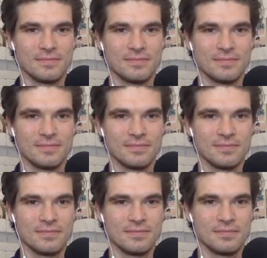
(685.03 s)

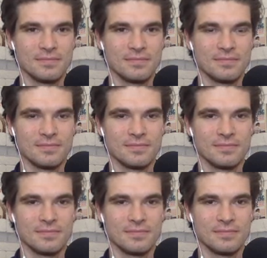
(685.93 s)

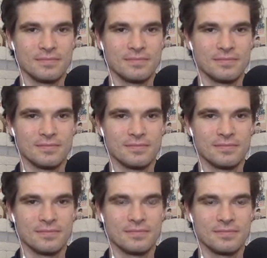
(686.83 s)

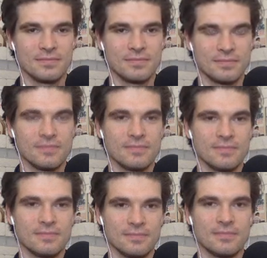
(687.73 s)

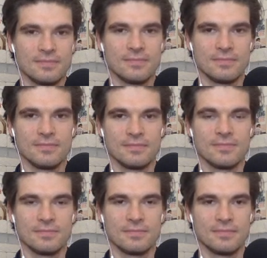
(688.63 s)

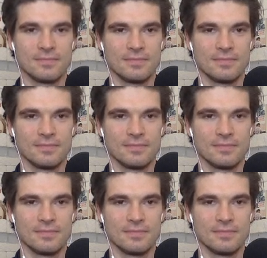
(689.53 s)
(not speaking)